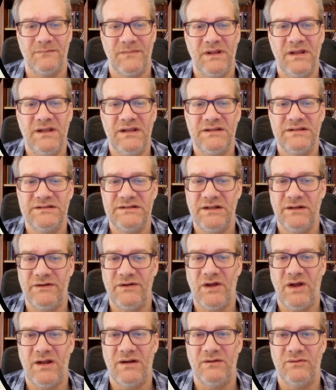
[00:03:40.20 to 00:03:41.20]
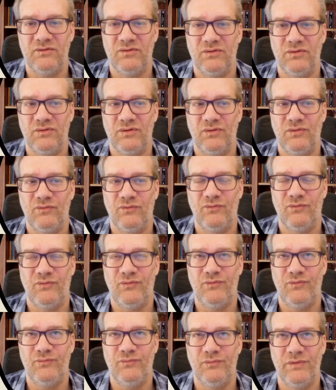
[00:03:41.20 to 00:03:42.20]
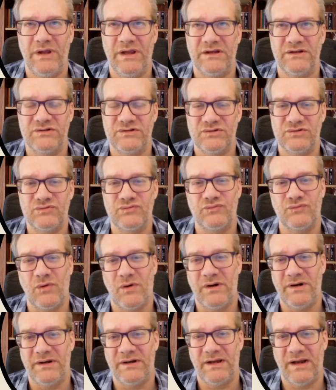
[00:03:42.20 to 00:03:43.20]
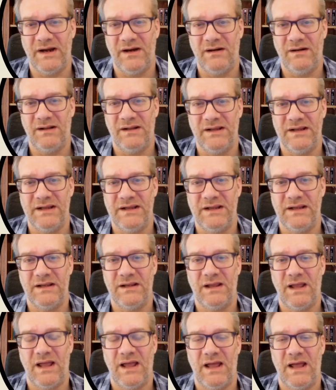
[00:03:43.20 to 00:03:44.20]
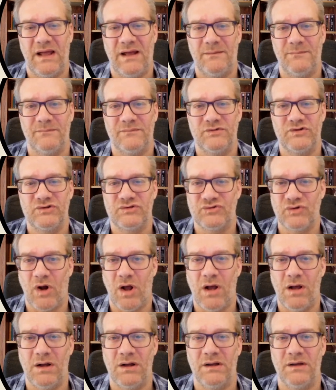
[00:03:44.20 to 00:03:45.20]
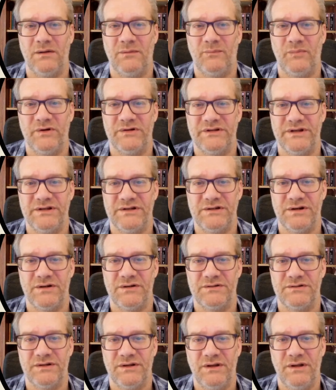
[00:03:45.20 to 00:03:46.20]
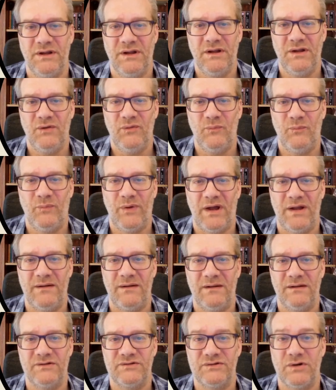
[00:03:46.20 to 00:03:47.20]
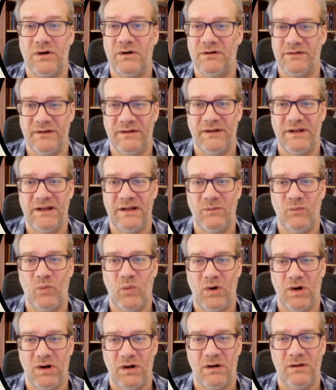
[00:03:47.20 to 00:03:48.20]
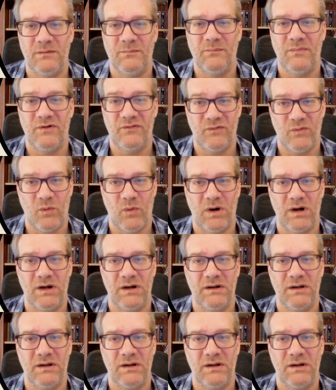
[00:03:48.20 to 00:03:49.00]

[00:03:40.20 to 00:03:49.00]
Still not extraordinarily strong procedures, but stronger than they were before.